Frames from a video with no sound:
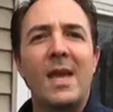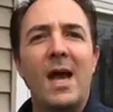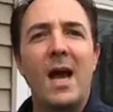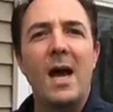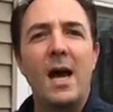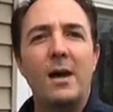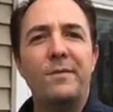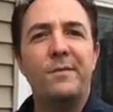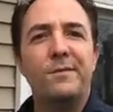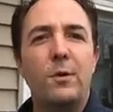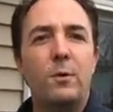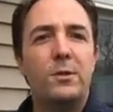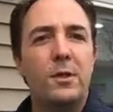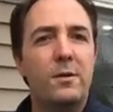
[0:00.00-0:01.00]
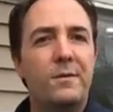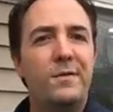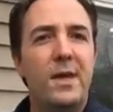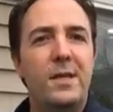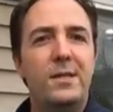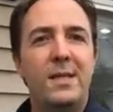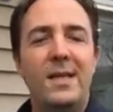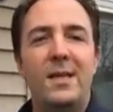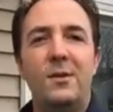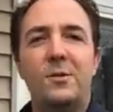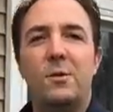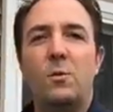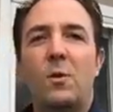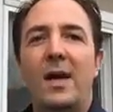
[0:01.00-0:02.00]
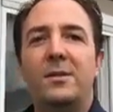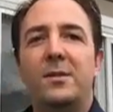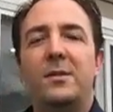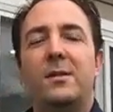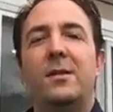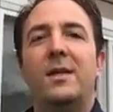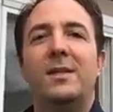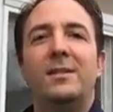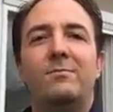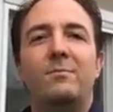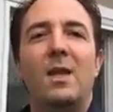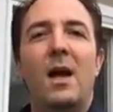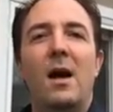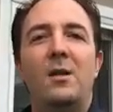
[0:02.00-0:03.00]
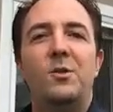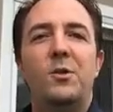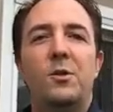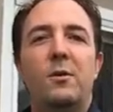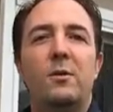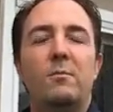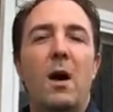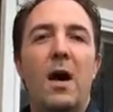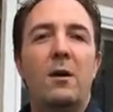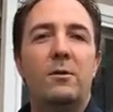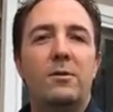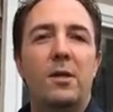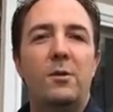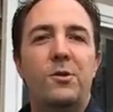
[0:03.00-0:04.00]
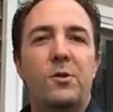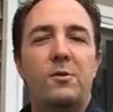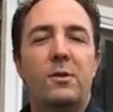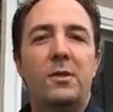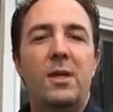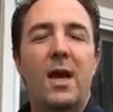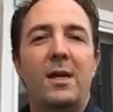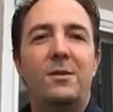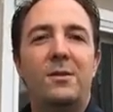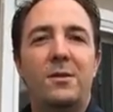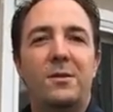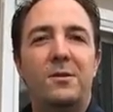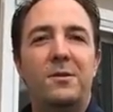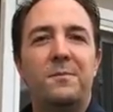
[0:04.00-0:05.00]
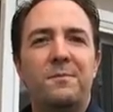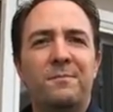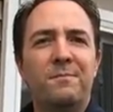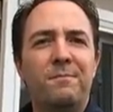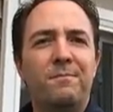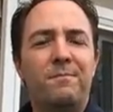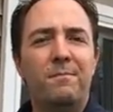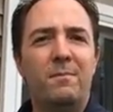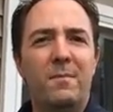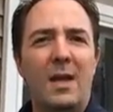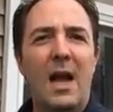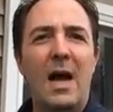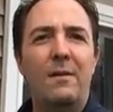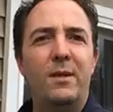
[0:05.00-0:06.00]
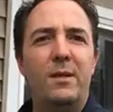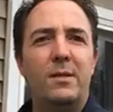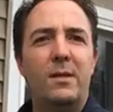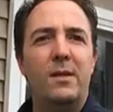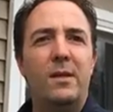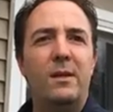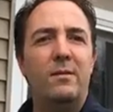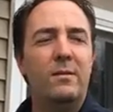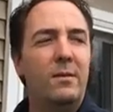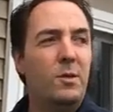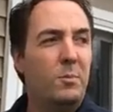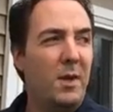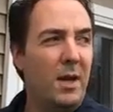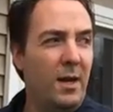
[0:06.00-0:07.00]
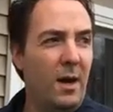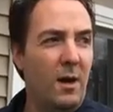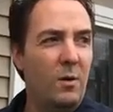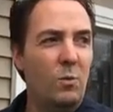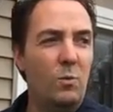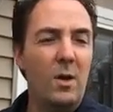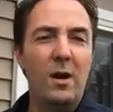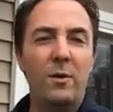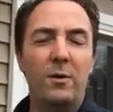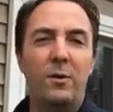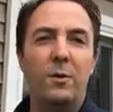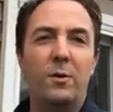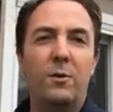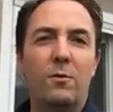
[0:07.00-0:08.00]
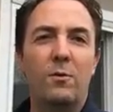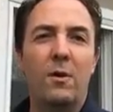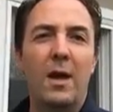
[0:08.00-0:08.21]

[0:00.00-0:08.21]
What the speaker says: for folks that are facing east or west, on certain models, on certain sizes, obviously depending on where you're